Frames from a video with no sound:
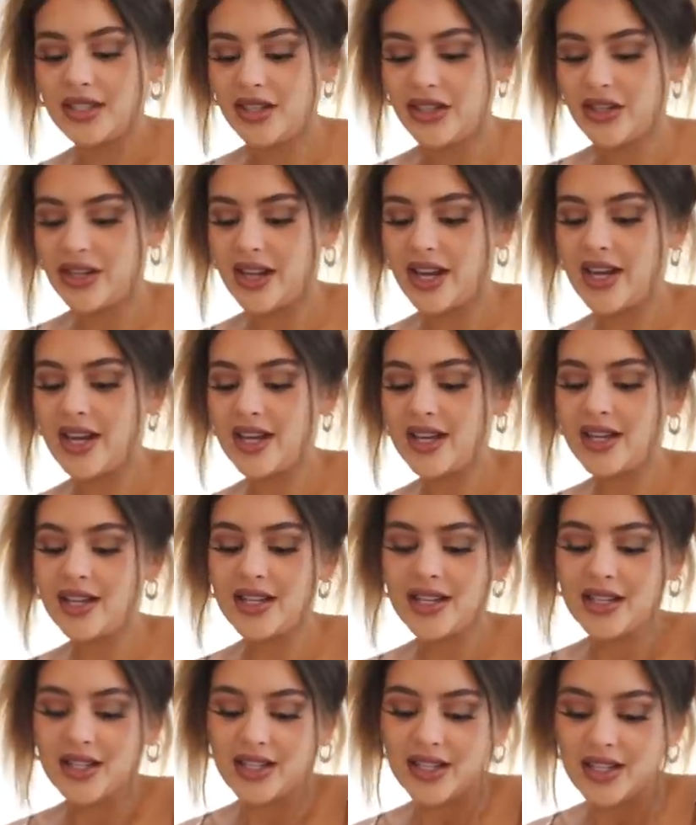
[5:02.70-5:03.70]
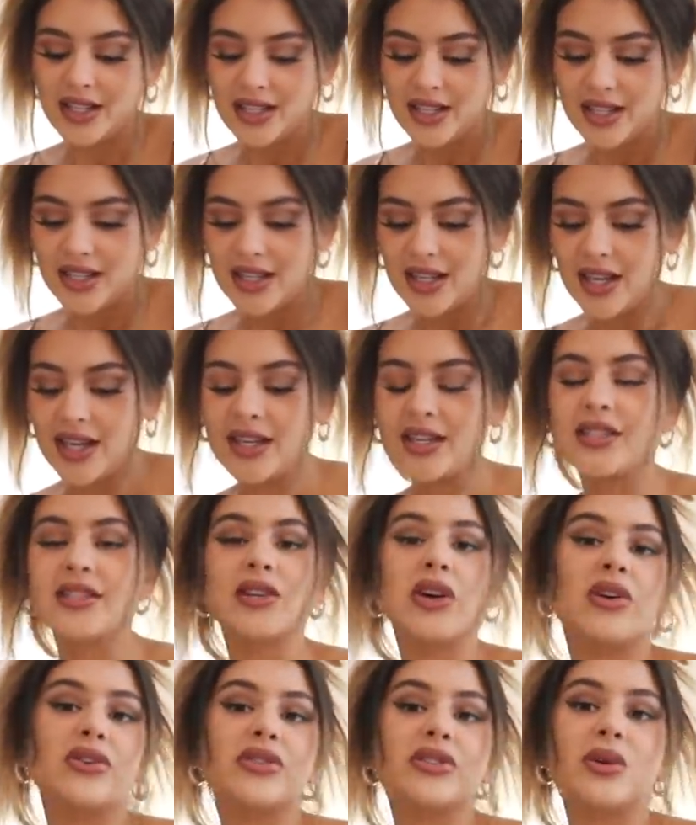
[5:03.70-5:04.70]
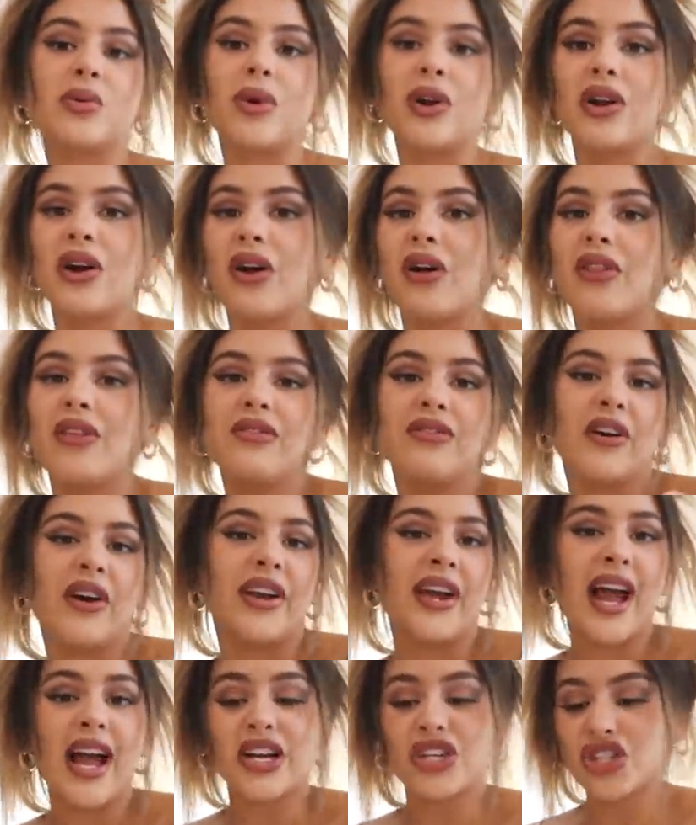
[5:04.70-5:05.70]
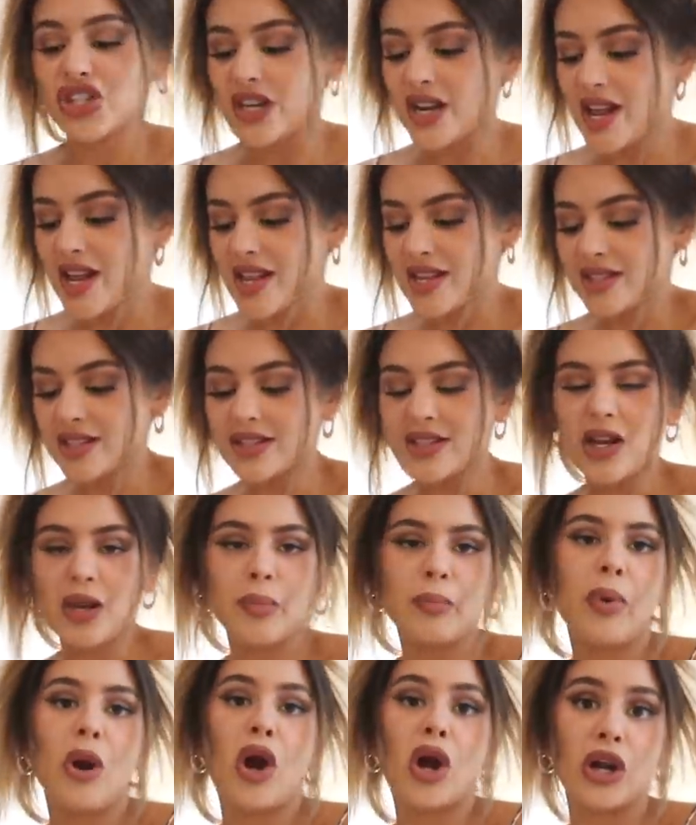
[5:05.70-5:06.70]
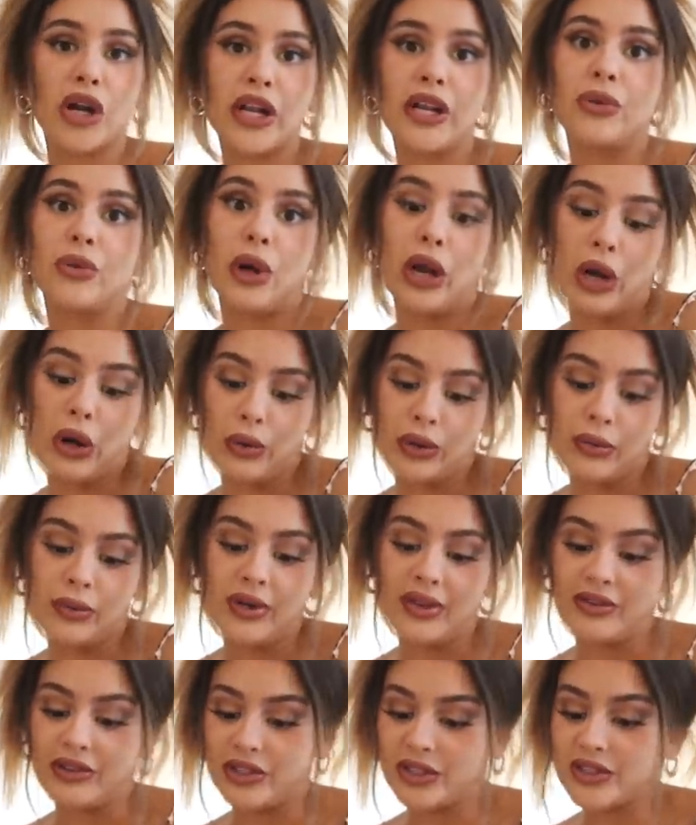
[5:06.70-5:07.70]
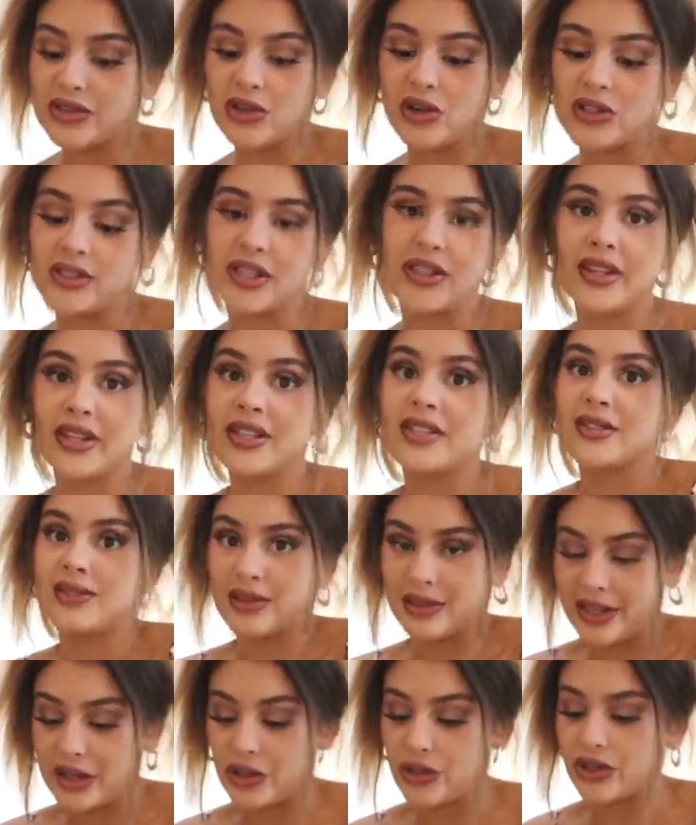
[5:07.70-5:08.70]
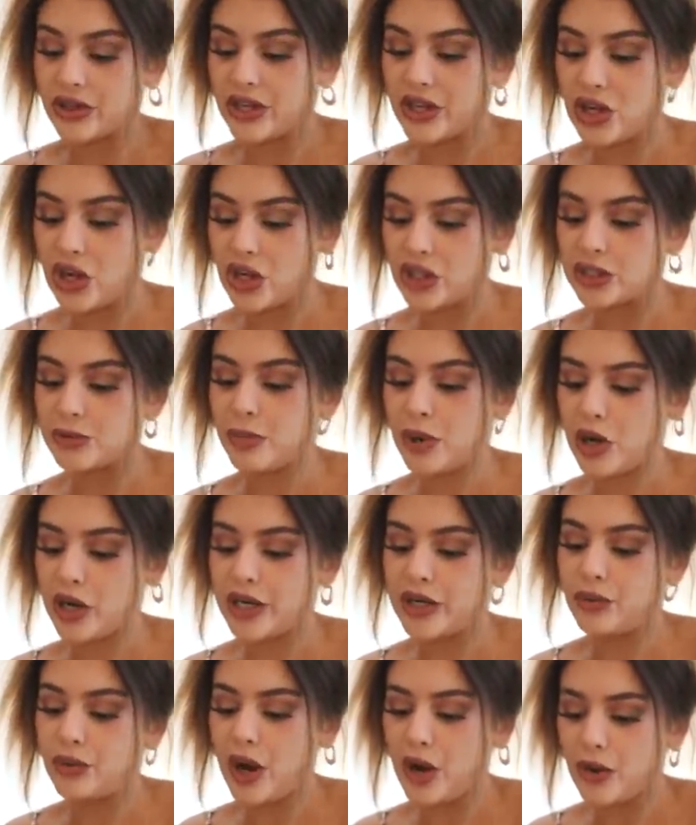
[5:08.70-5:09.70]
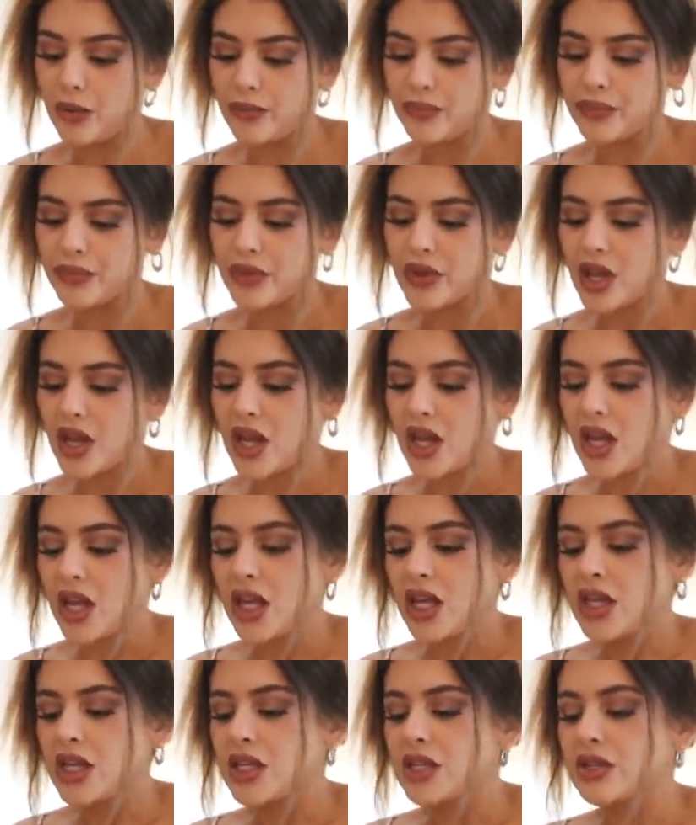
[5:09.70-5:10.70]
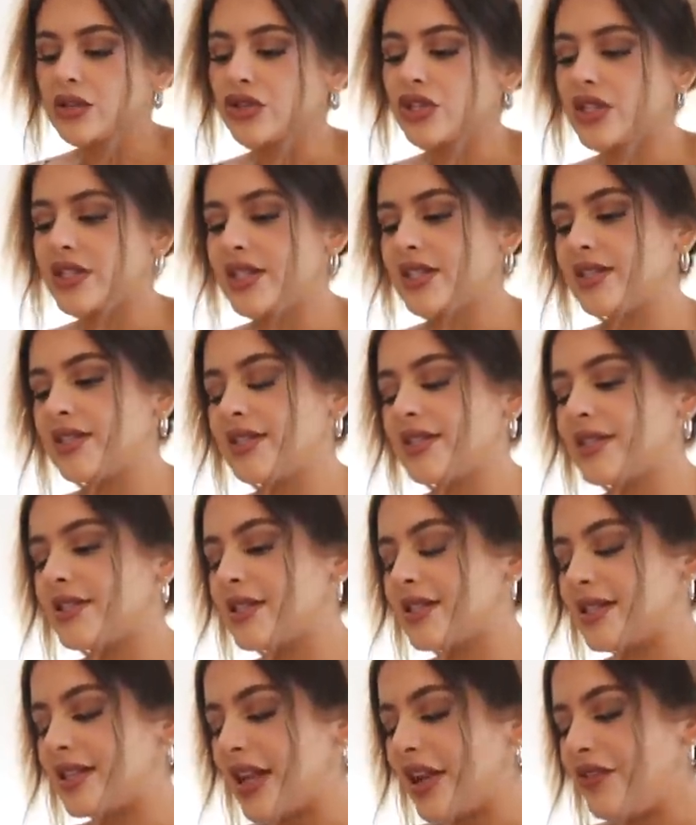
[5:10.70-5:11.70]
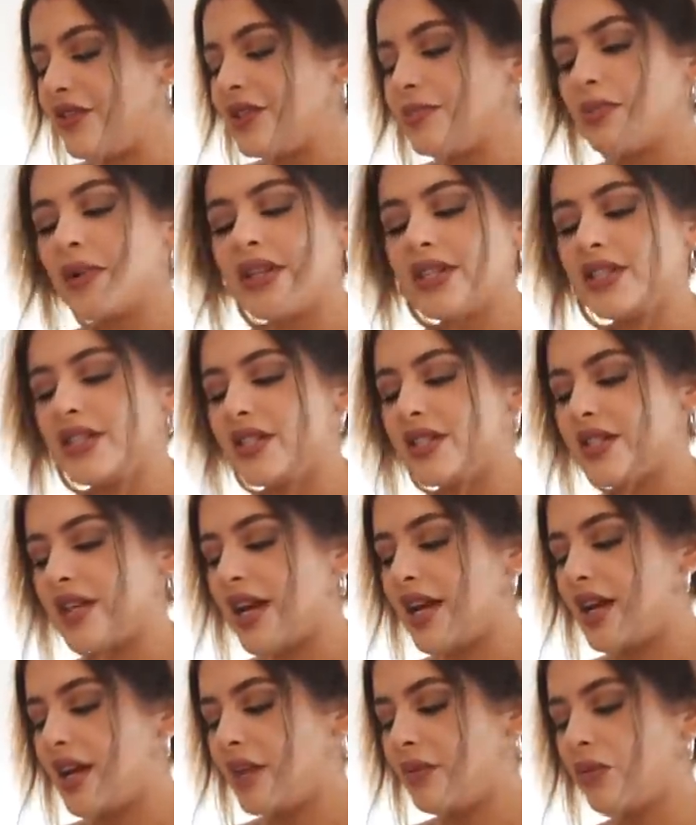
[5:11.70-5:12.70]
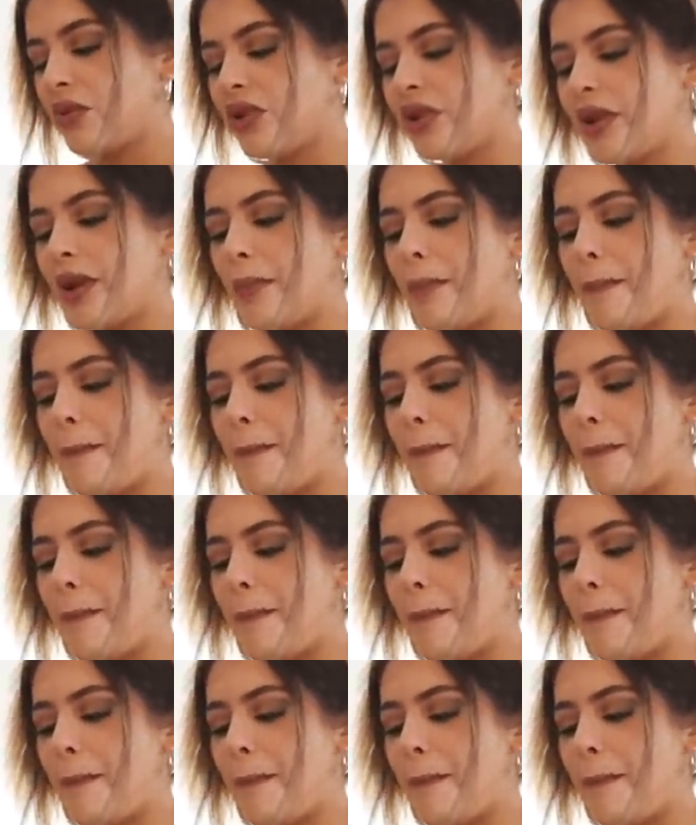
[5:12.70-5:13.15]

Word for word: okay? And it's also where all the fun action is. It's on Party Row or whatever it's called. I think it's literally called Party Row. So she says this is the safest place to stay, and we're like,